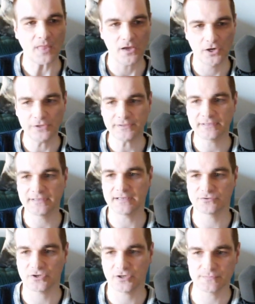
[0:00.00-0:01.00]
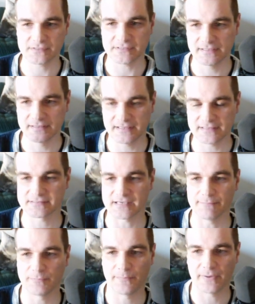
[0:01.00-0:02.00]
All the kick drums in this
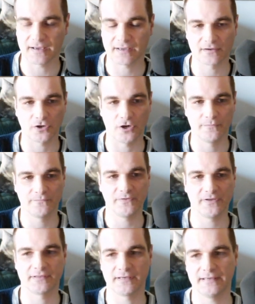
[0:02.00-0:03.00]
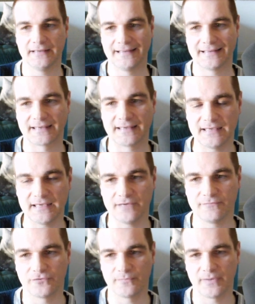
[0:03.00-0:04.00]
sample pack come with the key
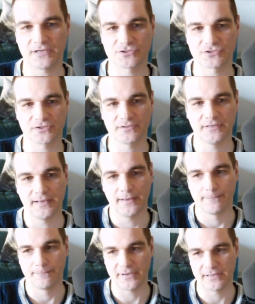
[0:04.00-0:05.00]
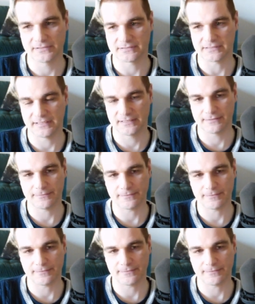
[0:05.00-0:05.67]
information built in.